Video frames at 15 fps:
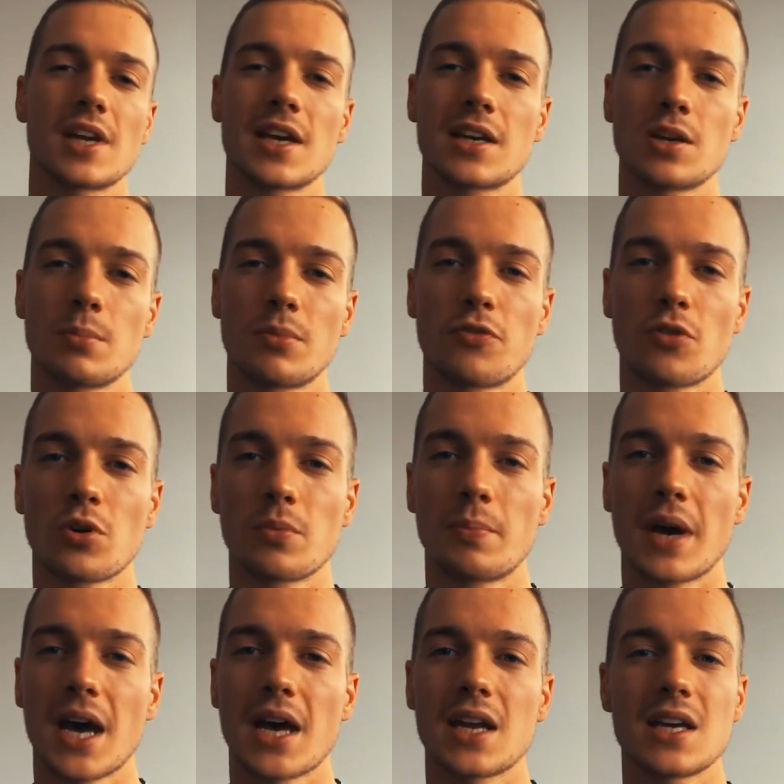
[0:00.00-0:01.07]
taking them before
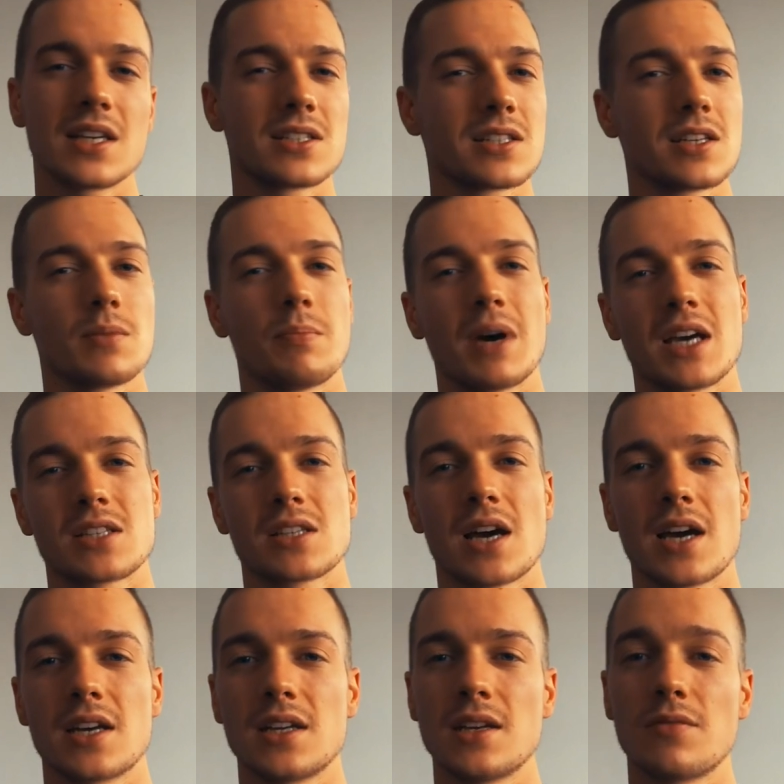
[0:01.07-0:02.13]
bed isn't the best
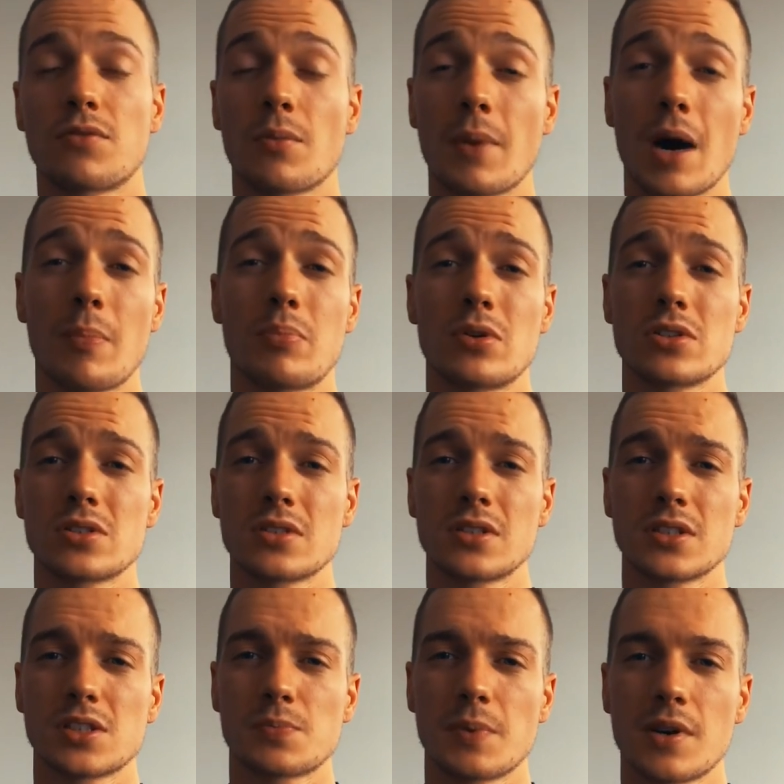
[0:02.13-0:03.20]
idea, from my
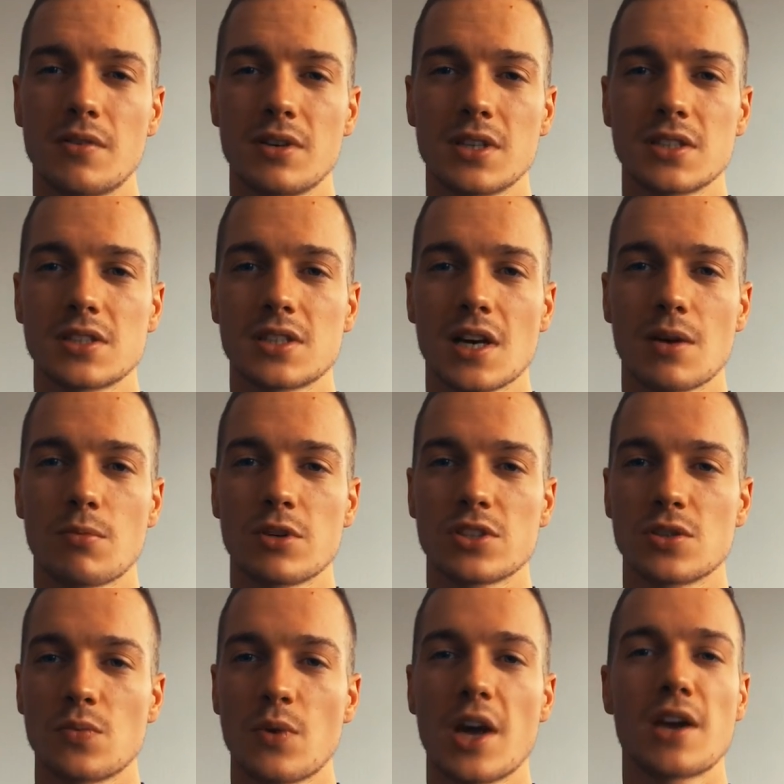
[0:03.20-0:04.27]
personal experience, I was
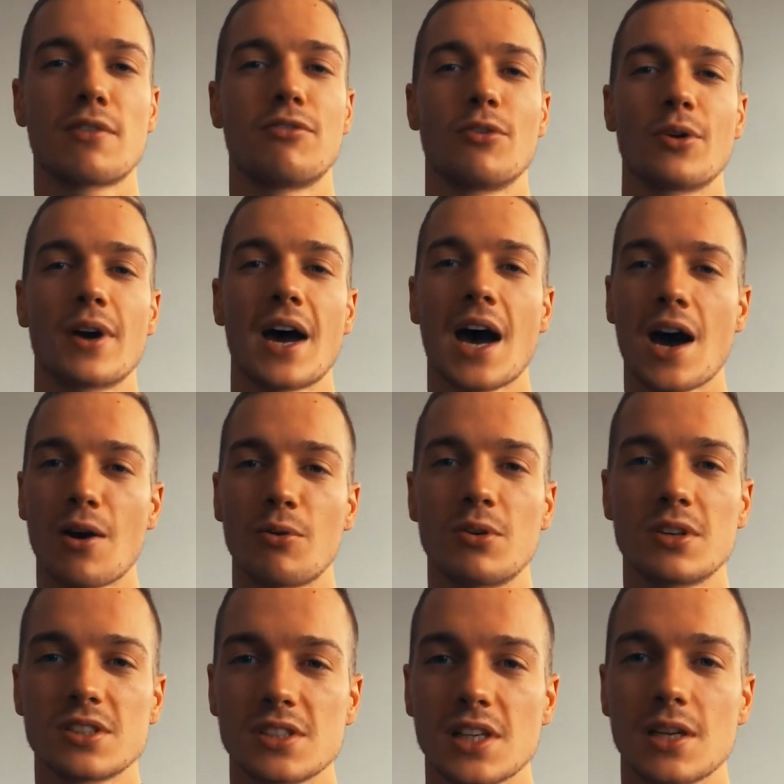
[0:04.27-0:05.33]
awake for
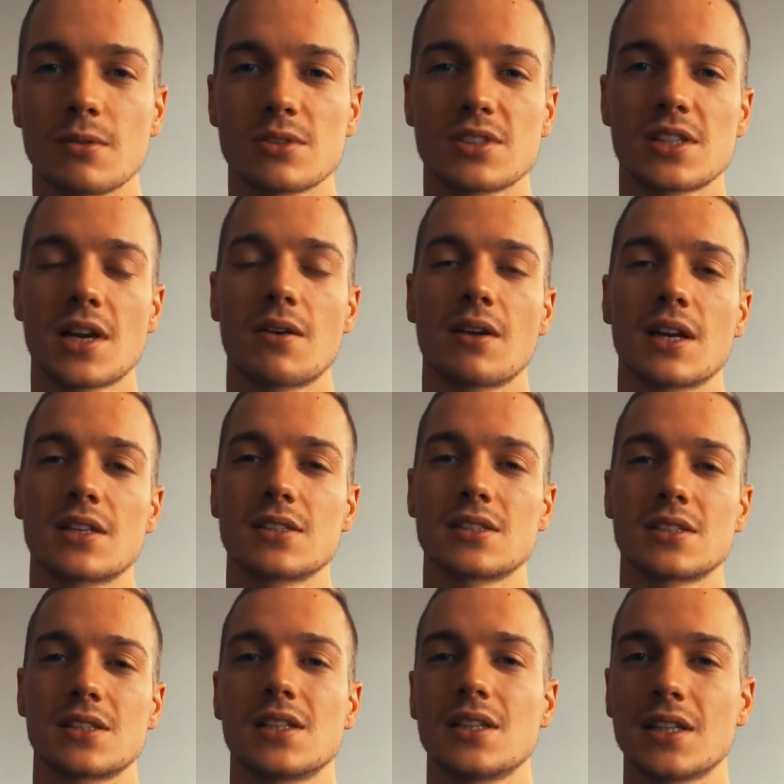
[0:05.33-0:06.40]
hours and I was staring at the
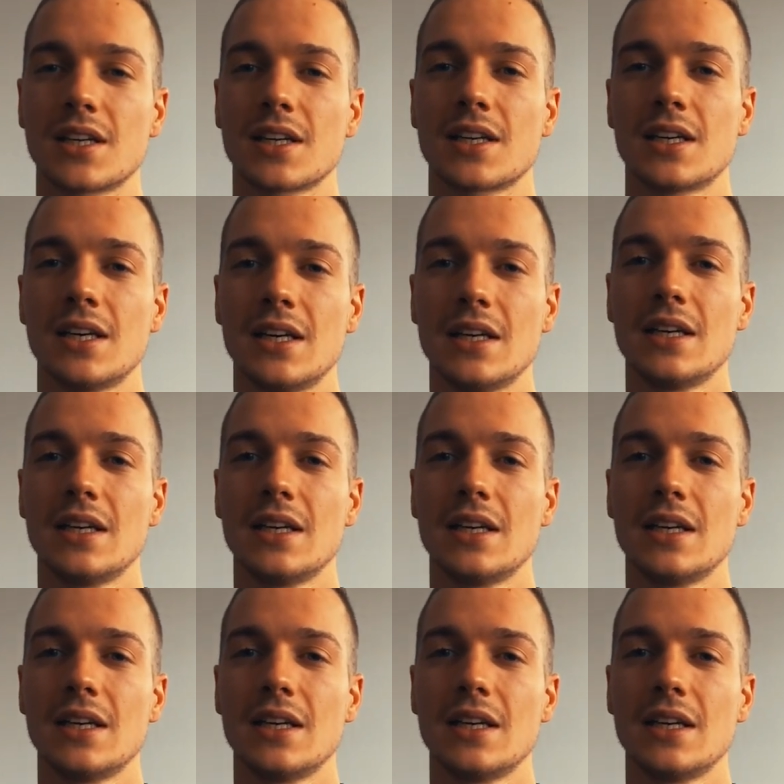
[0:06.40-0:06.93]
ceiling,